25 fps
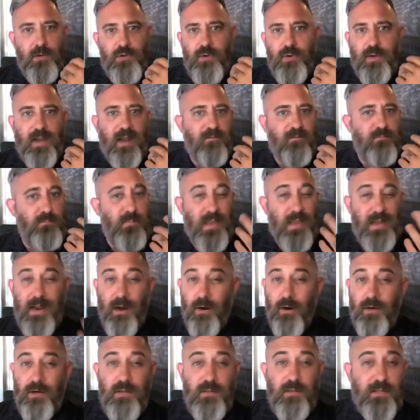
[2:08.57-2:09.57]
you could have
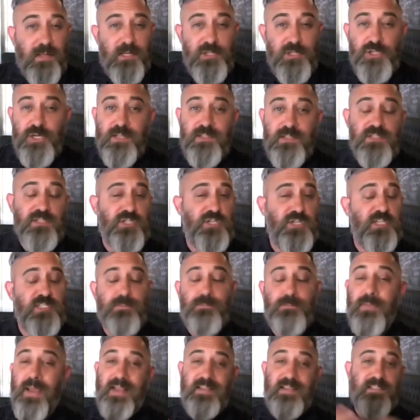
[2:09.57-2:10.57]
mid-air collisions,
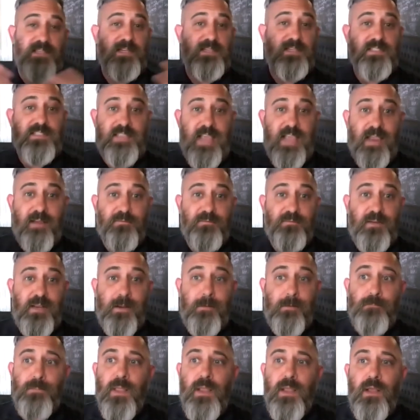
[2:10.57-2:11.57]
just basic
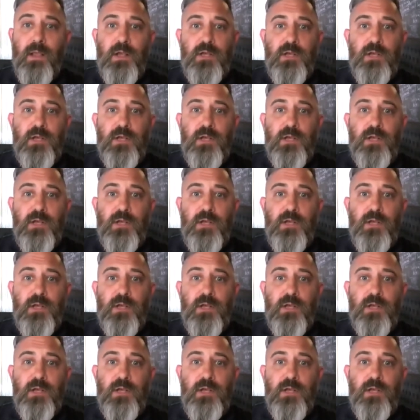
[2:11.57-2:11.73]
safety.